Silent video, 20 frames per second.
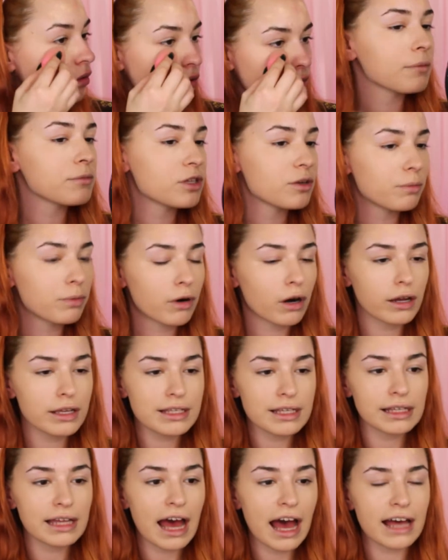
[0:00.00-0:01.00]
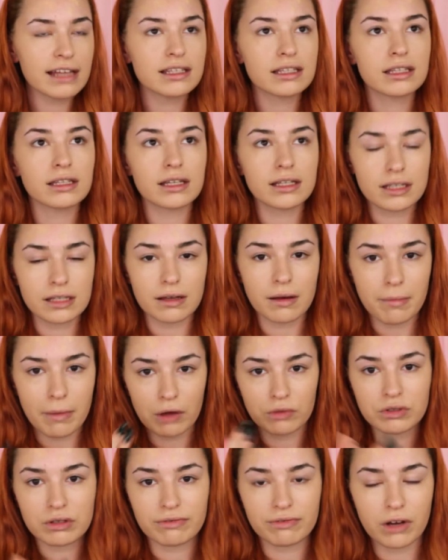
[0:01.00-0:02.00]
I'm surprised it has this
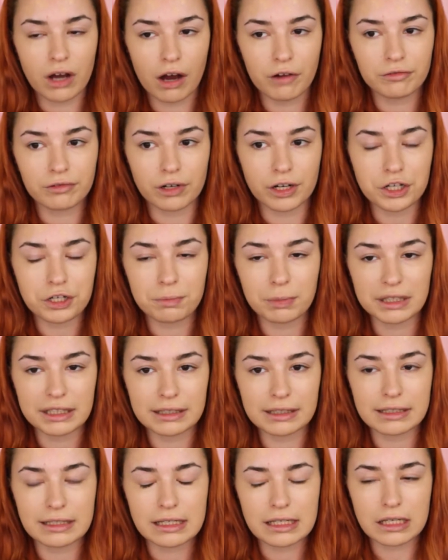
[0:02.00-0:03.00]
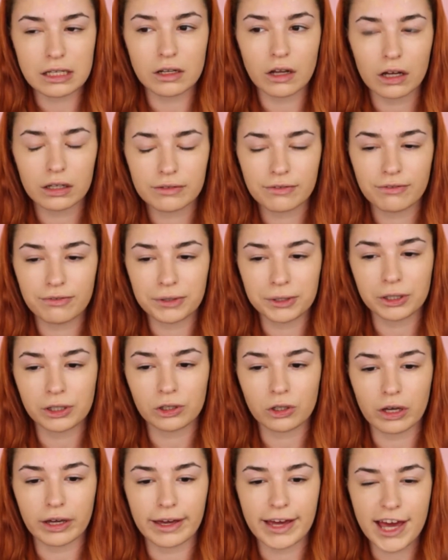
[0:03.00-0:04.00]
amount of coverage, but it's not
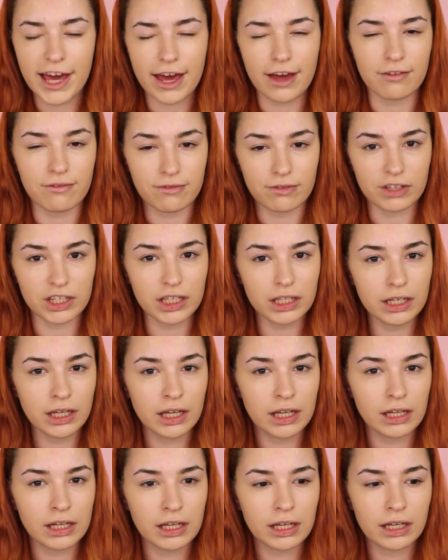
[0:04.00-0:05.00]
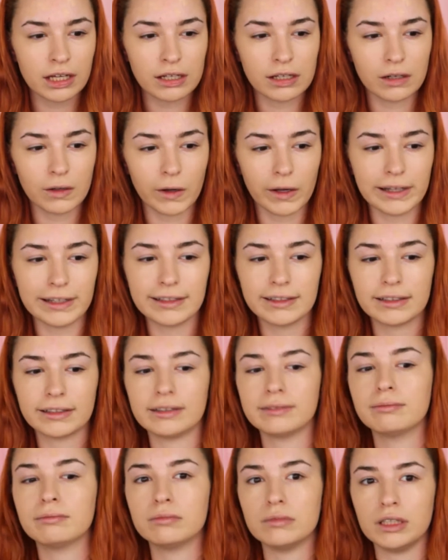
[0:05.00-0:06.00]
feeling like heavy, like
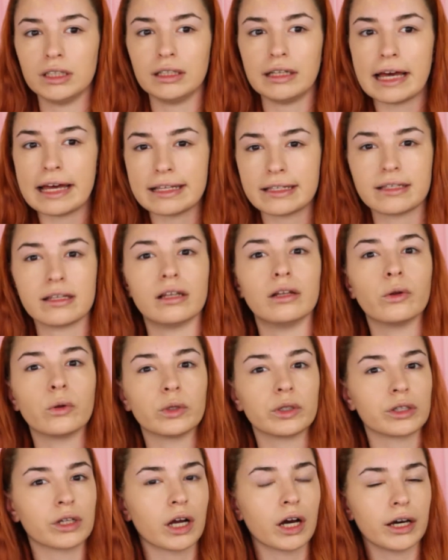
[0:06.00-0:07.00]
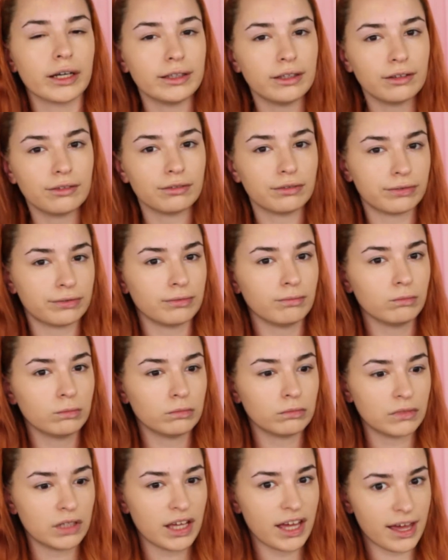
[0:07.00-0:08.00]
the Estee Lauder kind of
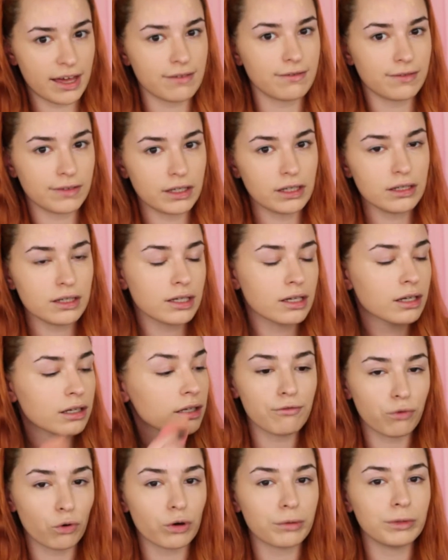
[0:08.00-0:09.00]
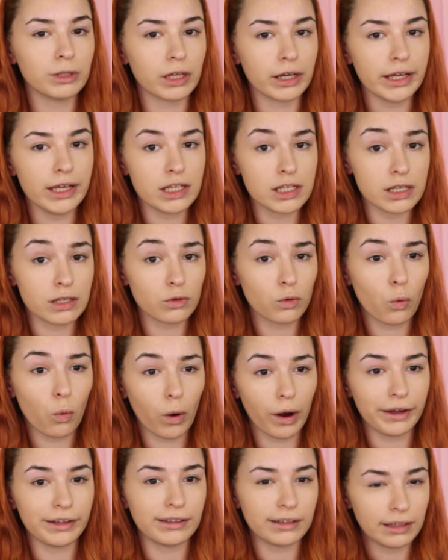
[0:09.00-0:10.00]
heavy. Formula is
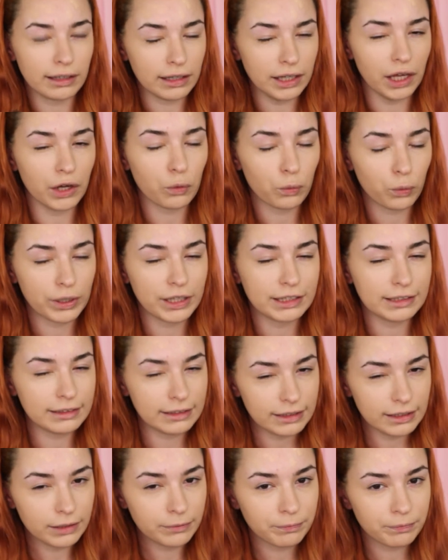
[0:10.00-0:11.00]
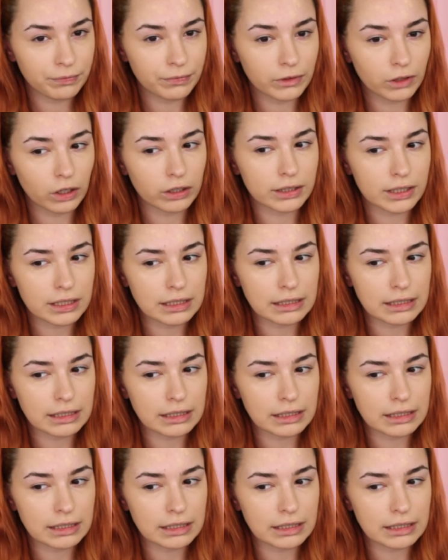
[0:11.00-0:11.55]
quite liquidy, not